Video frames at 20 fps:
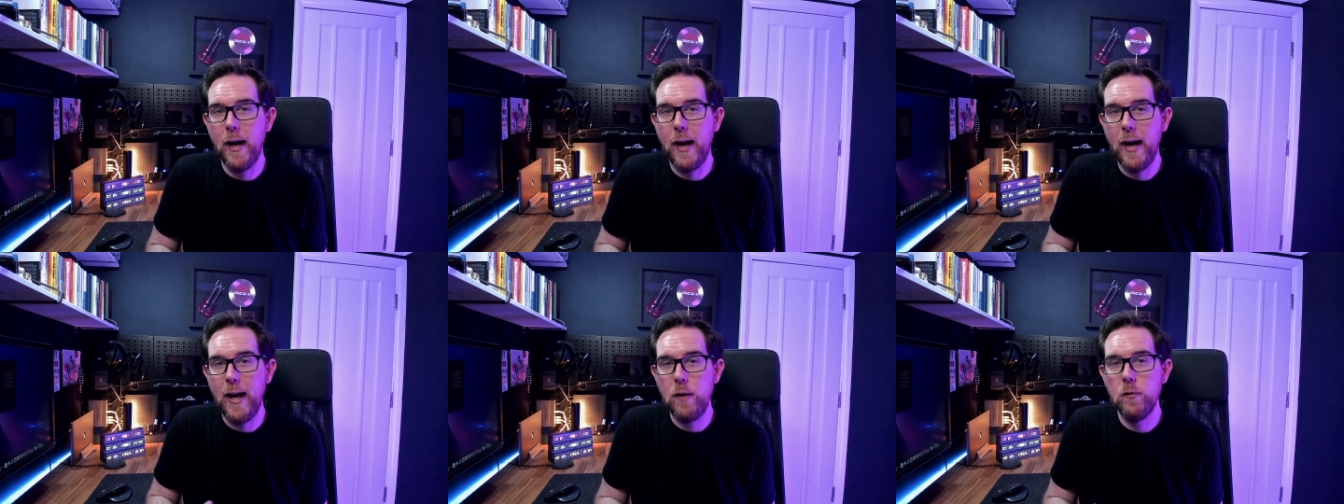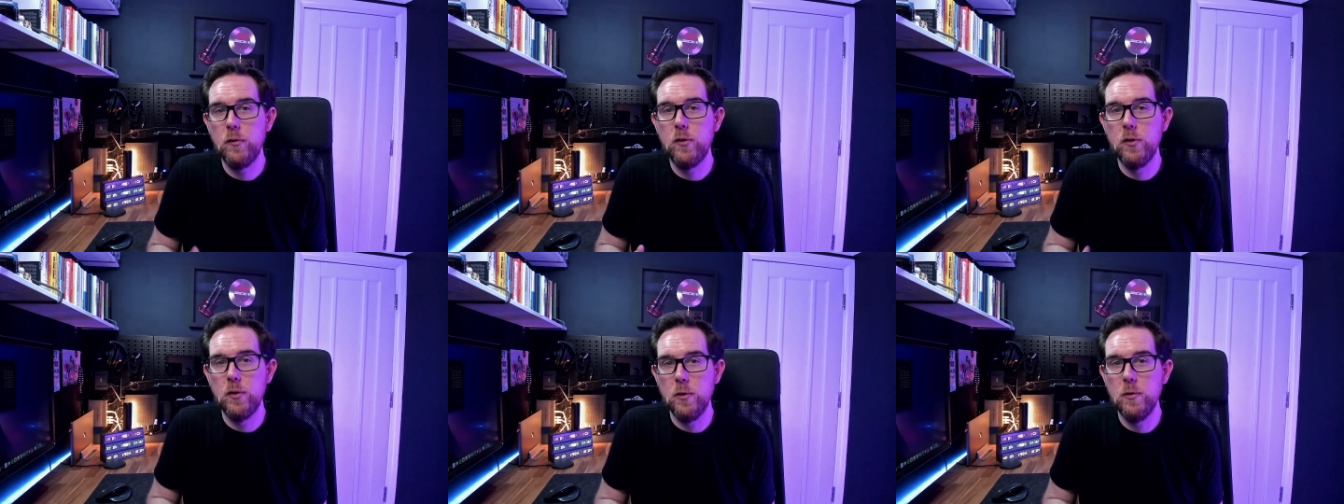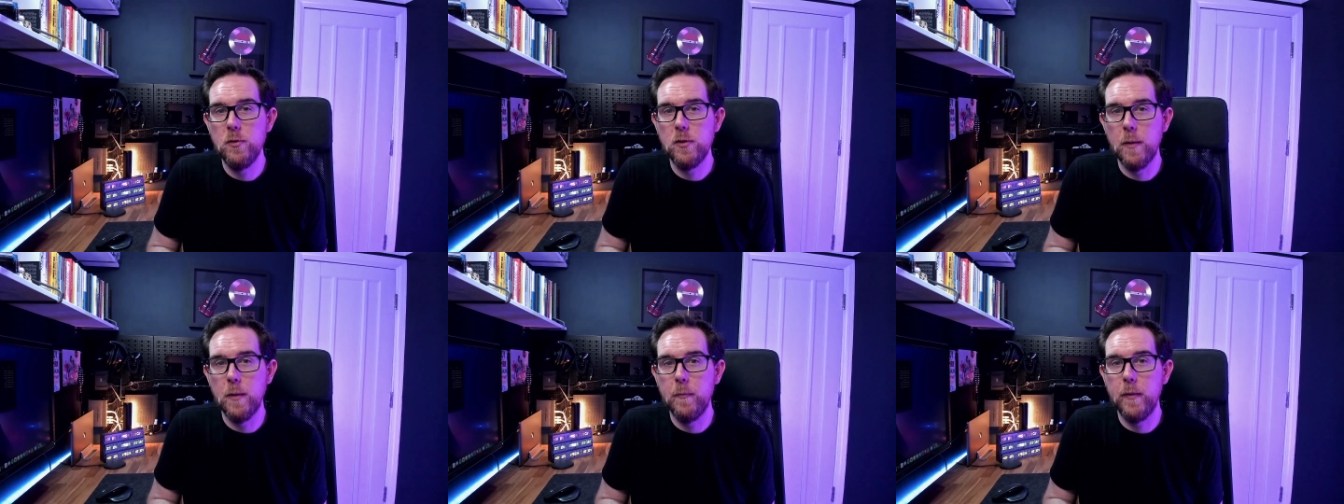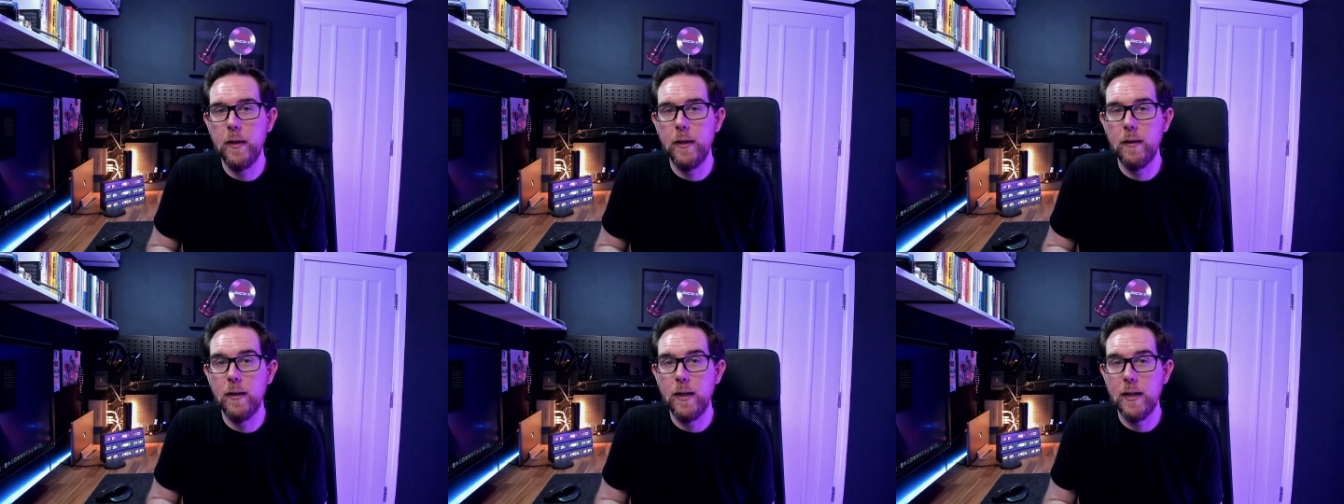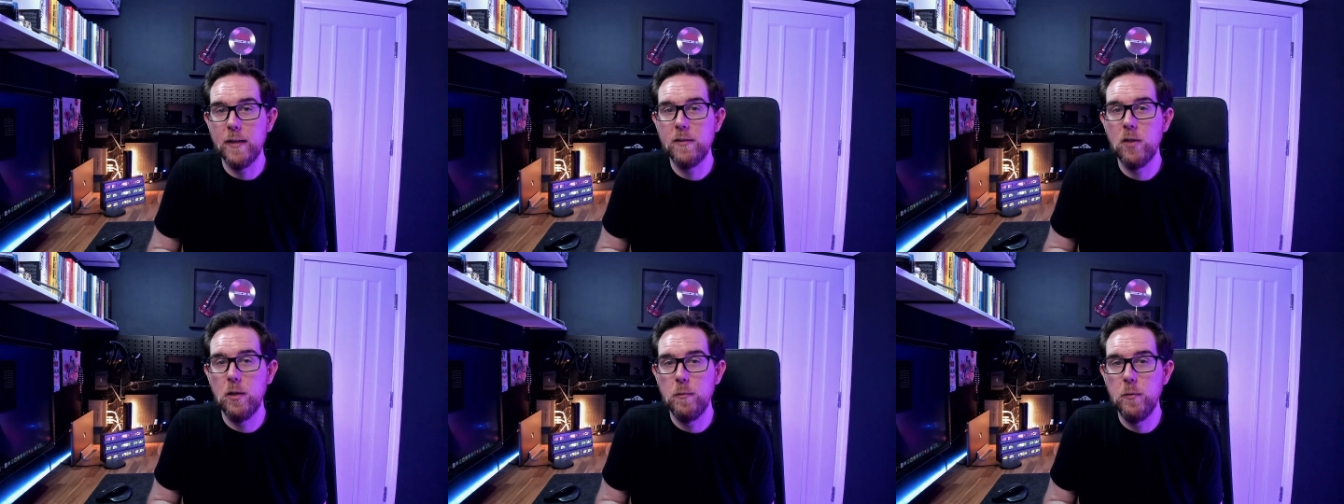how to do something the
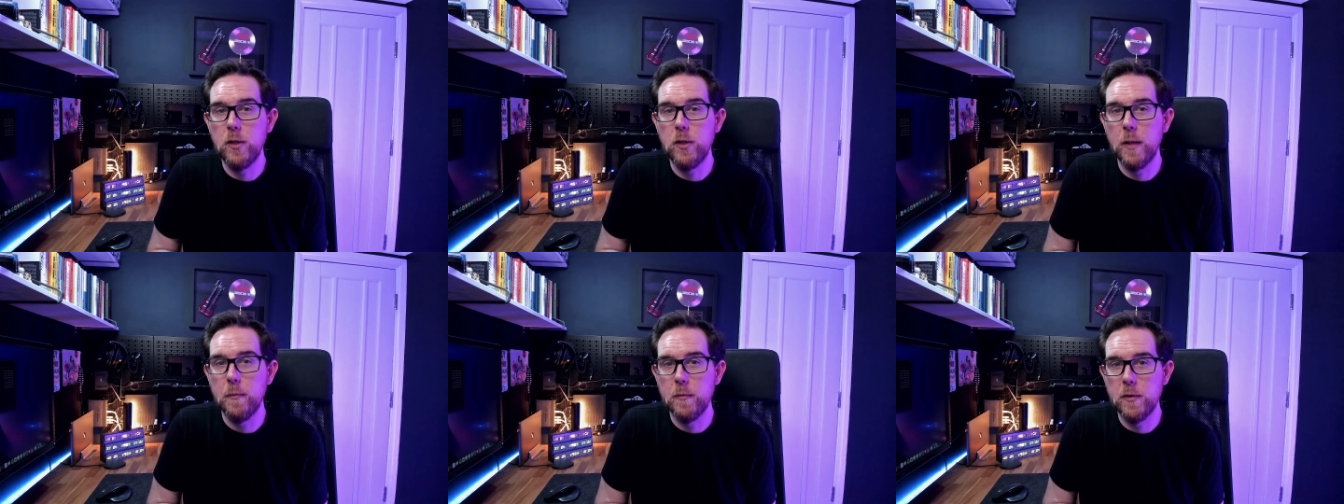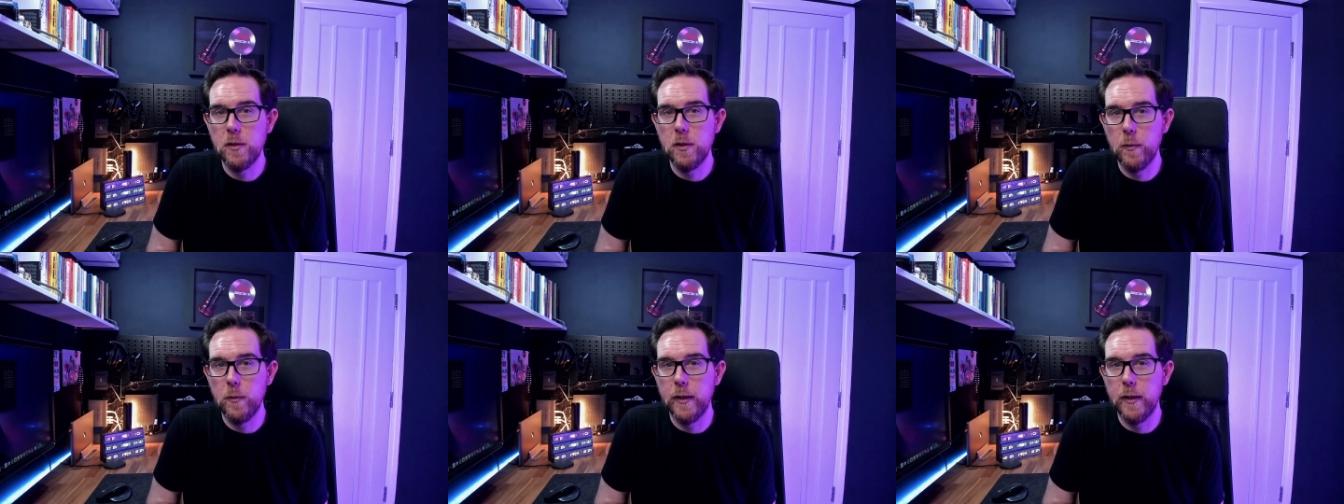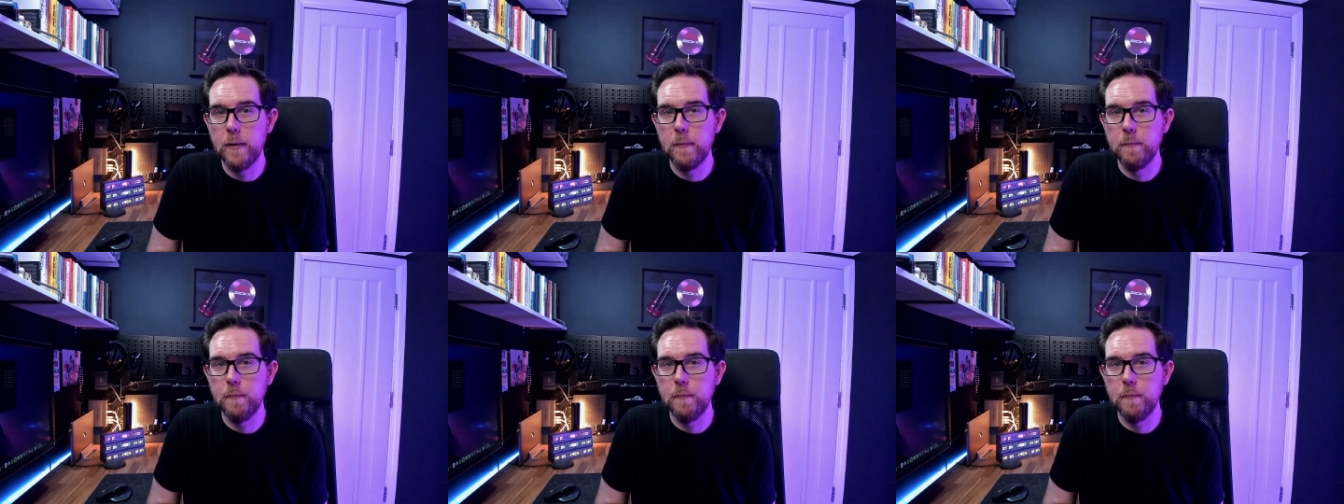next time you come to do it.